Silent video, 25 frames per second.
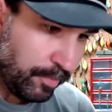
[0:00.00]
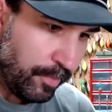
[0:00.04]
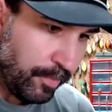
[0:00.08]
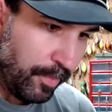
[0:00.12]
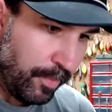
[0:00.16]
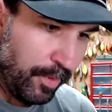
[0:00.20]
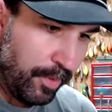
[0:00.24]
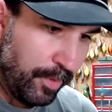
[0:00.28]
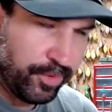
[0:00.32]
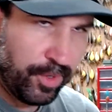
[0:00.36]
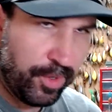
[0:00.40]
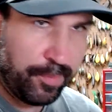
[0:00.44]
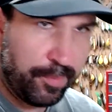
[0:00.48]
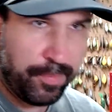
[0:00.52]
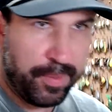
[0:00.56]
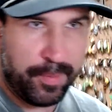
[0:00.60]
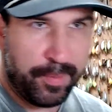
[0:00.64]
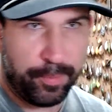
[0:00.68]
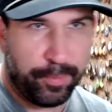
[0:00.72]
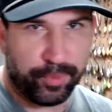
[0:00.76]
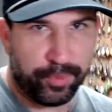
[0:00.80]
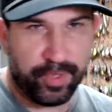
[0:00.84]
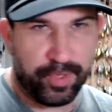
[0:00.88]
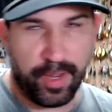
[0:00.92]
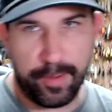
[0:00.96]
some
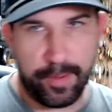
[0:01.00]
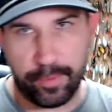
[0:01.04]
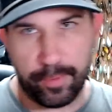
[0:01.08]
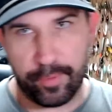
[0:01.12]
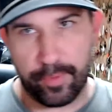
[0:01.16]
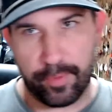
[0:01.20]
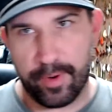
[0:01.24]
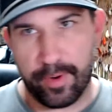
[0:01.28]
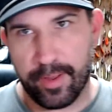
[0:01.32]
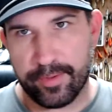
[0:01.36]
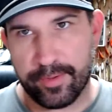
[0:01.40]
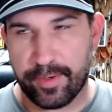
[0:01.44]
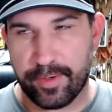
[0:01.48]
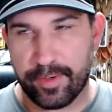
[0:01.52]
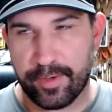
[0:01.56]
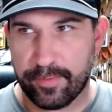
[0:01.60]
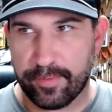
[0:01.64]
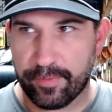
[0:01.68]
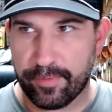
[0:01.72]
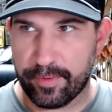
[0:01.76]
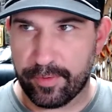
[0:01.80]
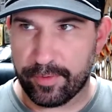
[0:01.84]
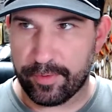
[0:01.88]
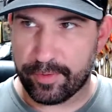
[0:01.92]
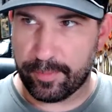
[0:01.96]
people taper rods
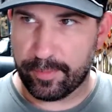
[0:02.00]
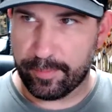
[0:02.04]
different, some